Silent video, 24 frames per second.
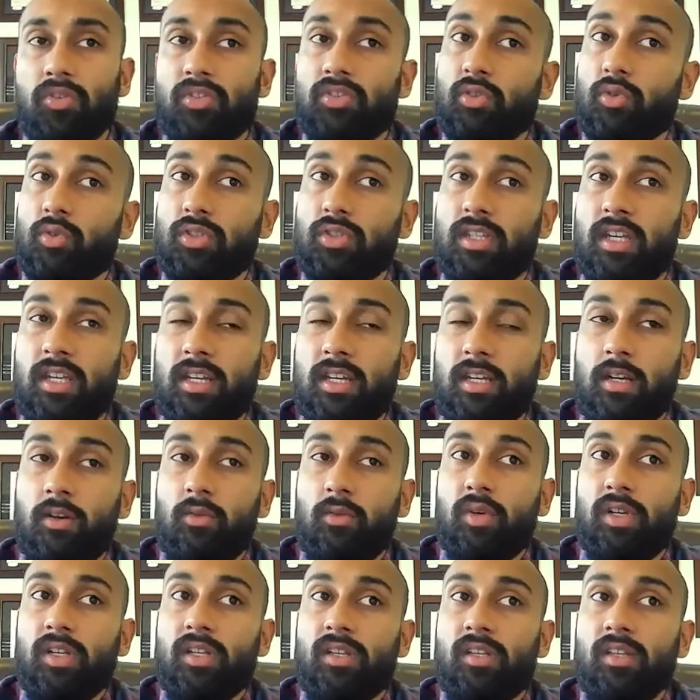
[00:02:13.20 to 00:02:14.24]

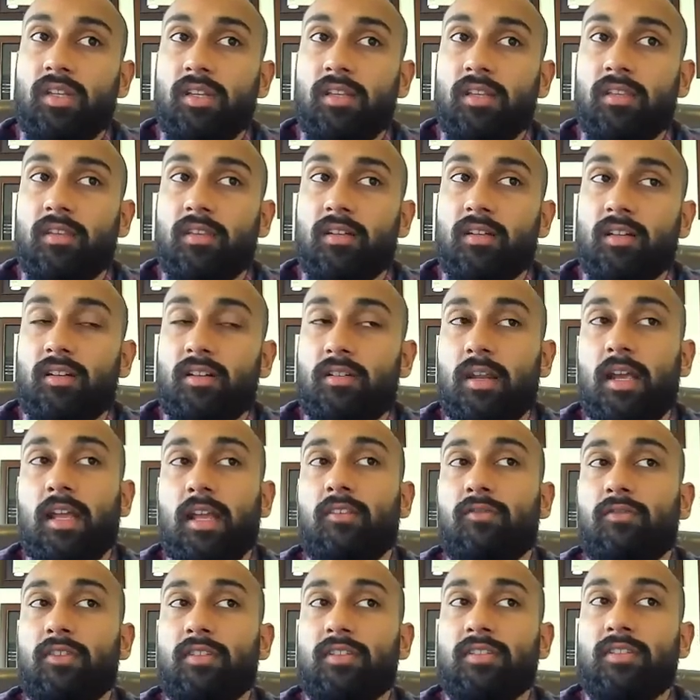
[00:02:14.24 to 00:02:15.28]
associated with the
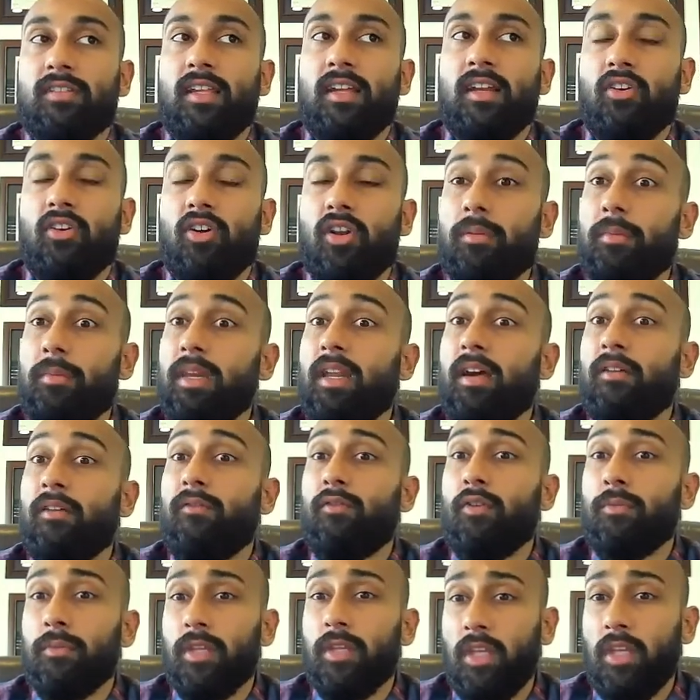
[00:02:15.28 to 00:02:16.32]
transfers that are going to be
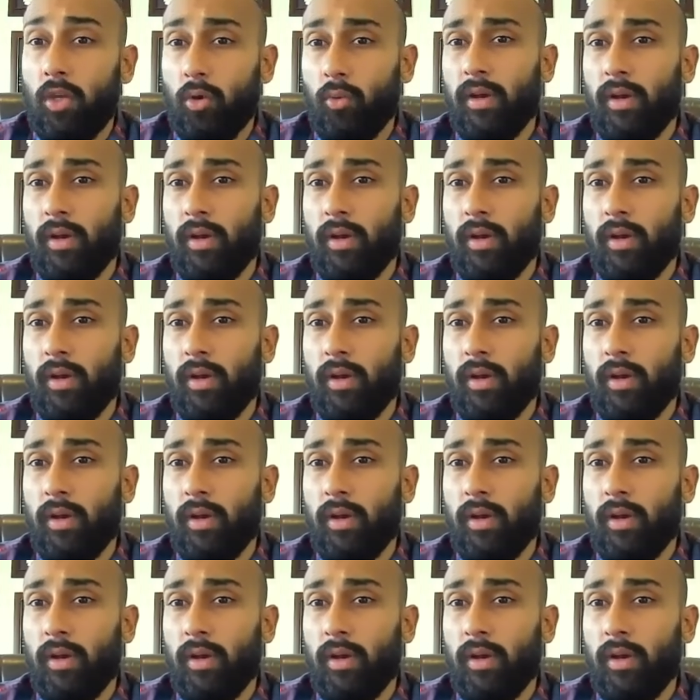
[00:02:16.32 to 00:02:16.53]
done from the